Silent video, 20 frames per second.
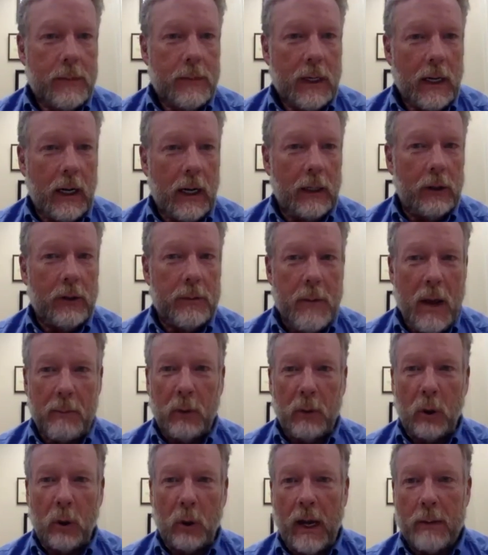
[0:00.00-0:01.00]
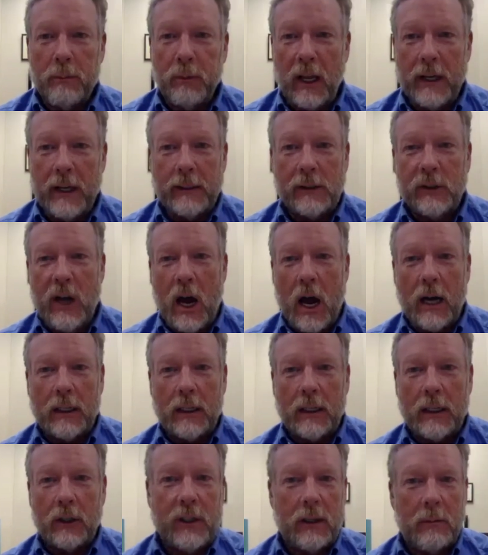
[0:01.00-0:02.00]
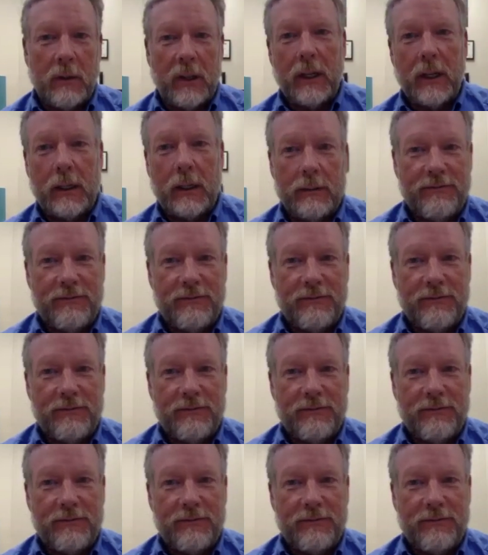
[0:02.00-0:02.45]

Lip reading: I remember when I played soccer, some of the